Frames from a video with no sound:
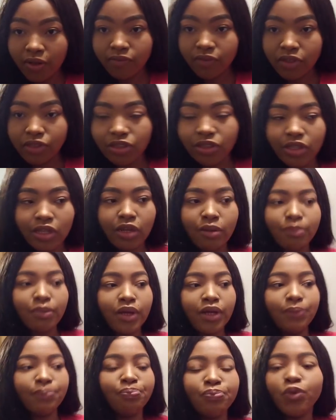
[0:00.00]
eventually,
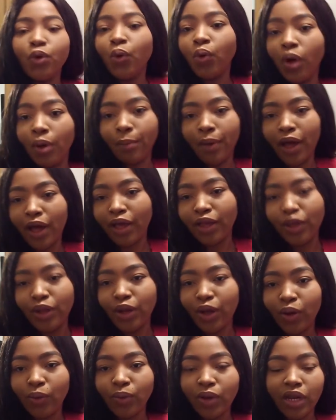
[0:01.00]
but who am I, you
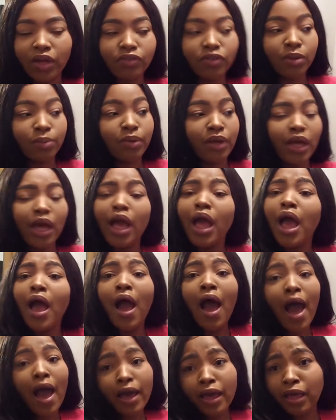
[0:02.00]
know, whatever. But
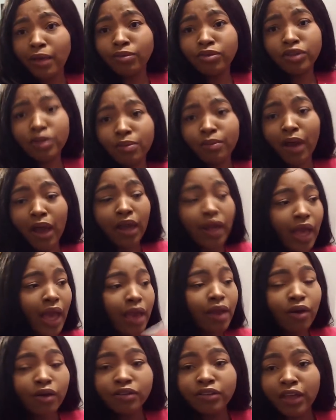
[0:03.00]
I am somebody. I
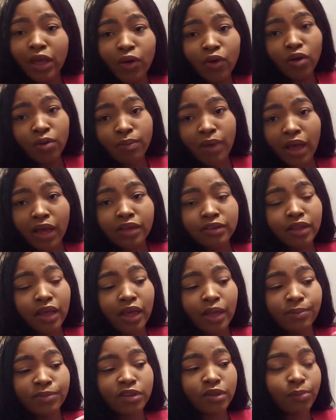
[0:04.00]
ain't going to say who am I, because I
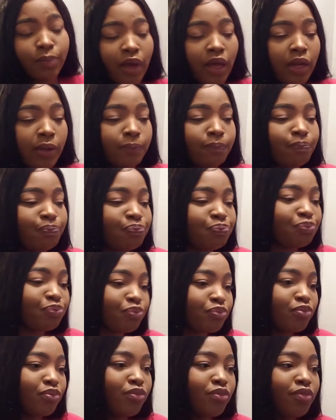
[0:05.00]
am somebody.
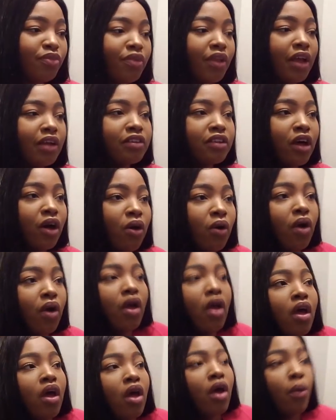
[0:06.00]
So
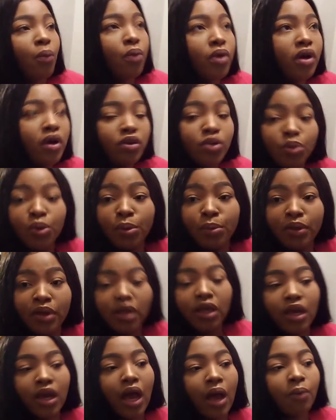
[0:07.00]
we're going to do it
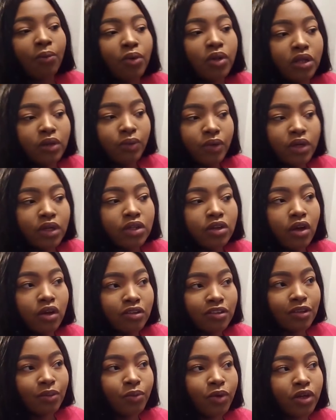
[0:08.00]
big. I really want to go
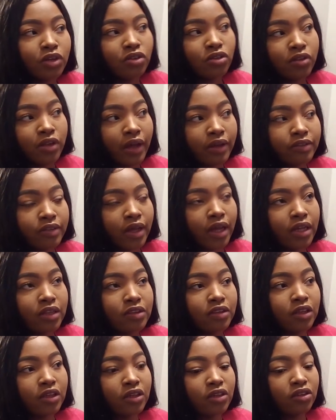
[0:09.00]
somewhere in
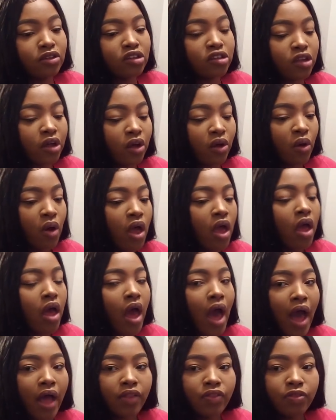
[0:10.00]
2018. So
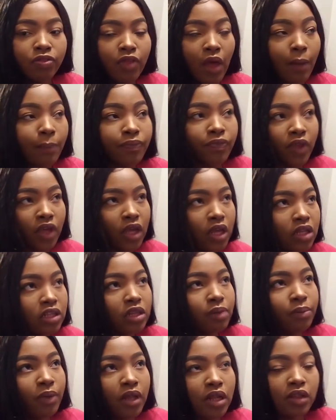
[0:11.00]
I'm thinking the
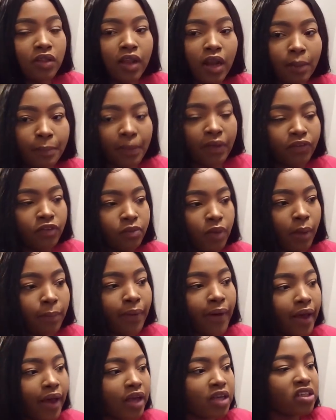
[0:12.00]
money that I make for my
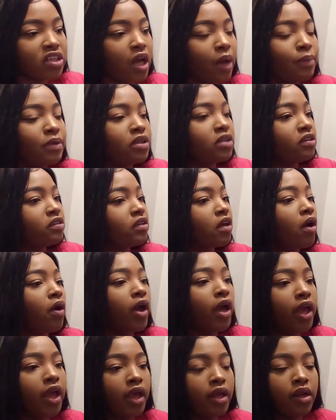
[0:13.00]
Posh, I'm going to just go
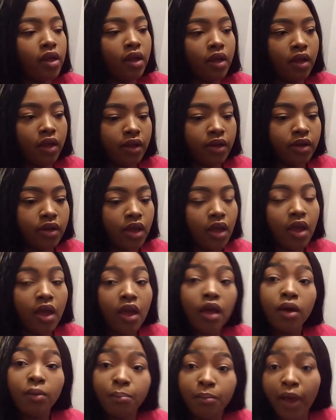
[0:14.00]
ahead and
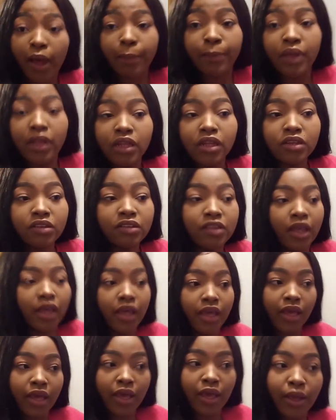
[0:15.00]
buy me a little
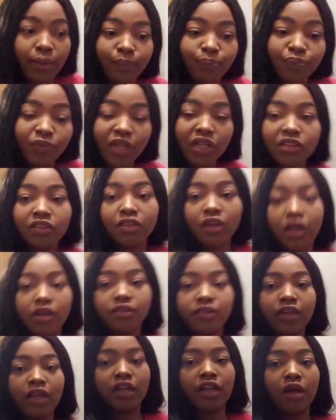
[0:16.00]
ticket and start
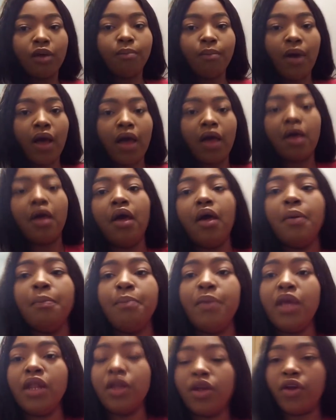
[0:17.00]
setting up my
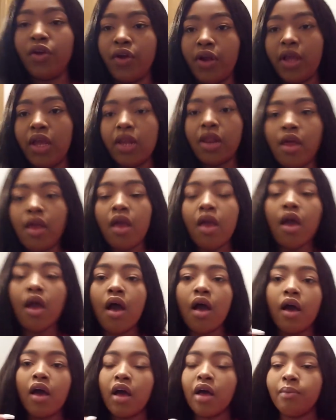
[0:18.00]
meet and greet,
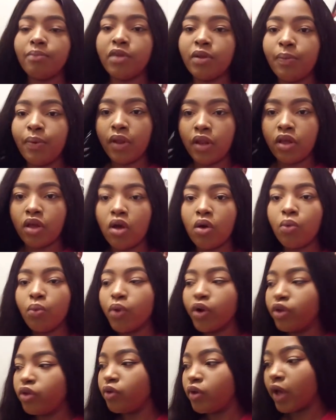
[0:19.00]
depending on
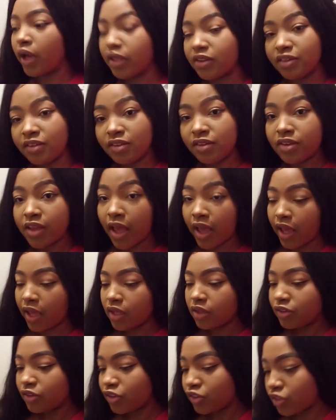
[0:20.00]
where you guys stay.
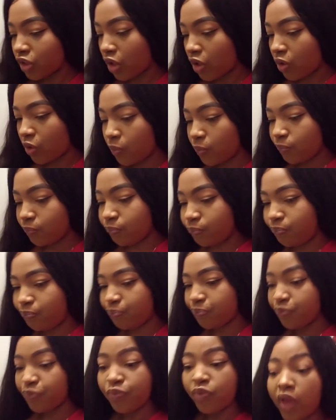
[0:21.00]
So
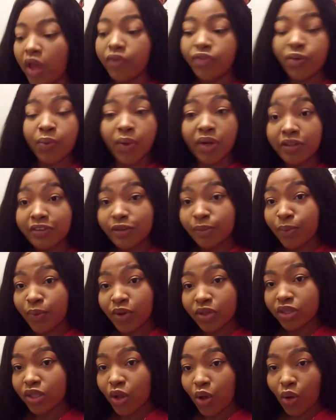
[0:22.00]
if you want to
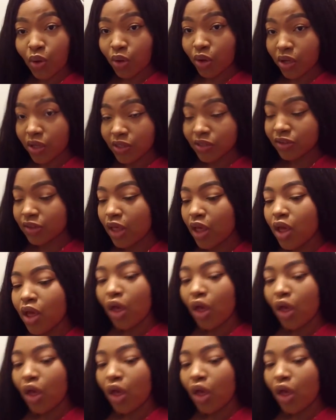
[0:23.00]
support the cause,